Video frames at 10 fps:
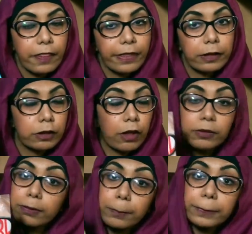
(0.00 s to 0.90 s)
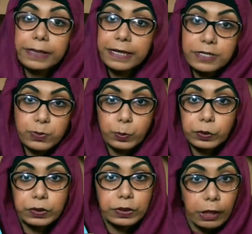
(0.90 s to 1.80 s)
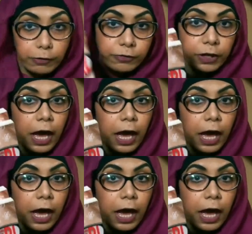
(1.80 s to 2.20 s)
that a lot of the popular kids would love.